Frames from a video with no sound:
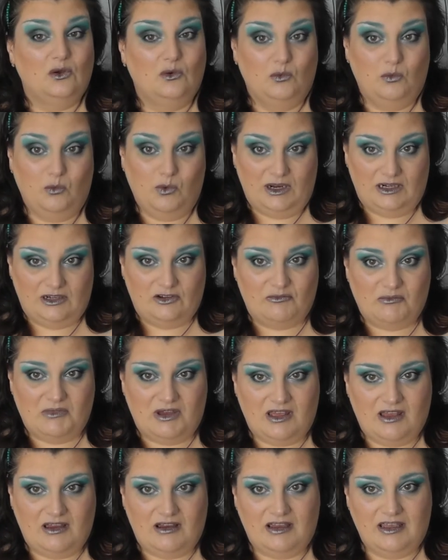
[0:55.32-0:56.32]
One of
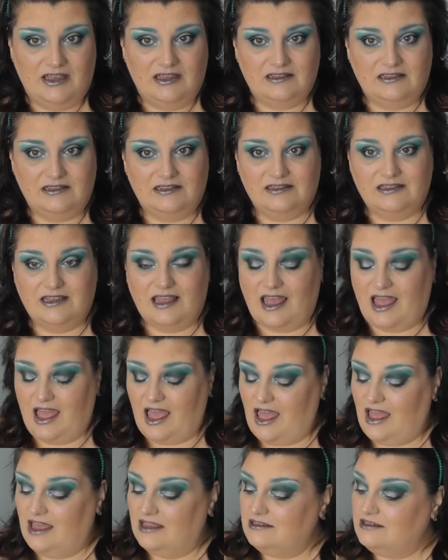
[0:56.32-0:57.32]
my eyes
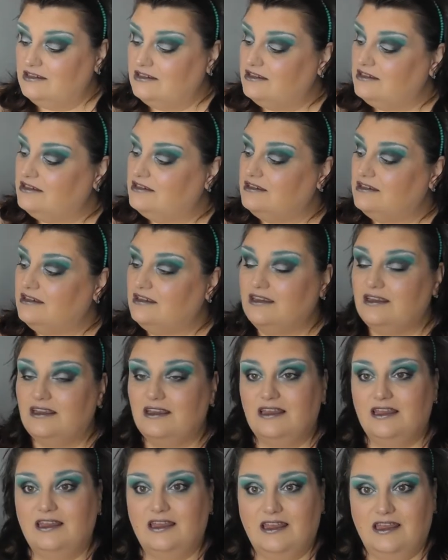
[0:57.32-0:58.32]
has
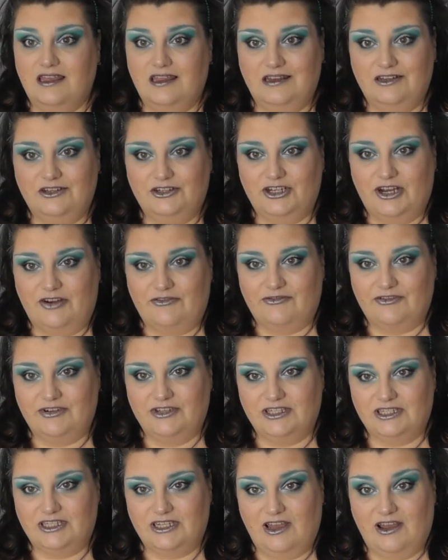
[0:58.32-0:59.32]
Jeffree
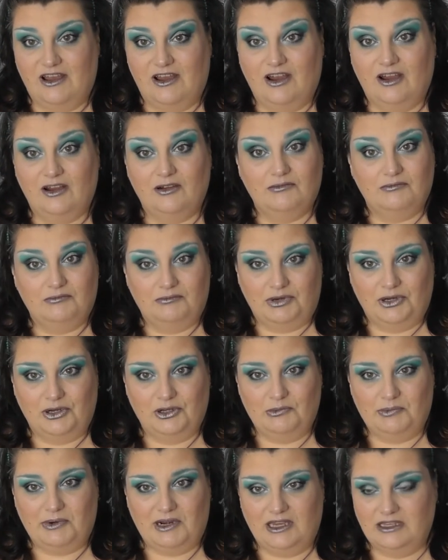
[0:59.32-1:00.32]
Star
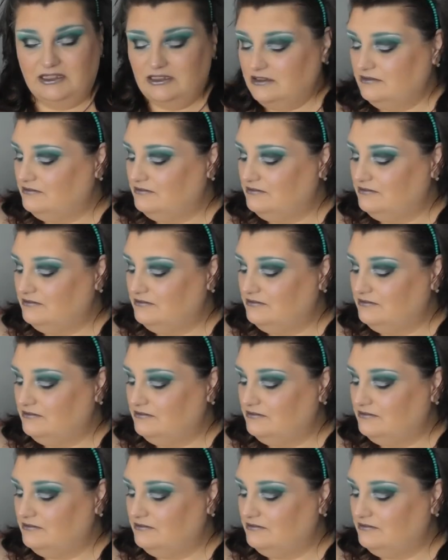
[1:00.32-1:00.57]
Blue Blood.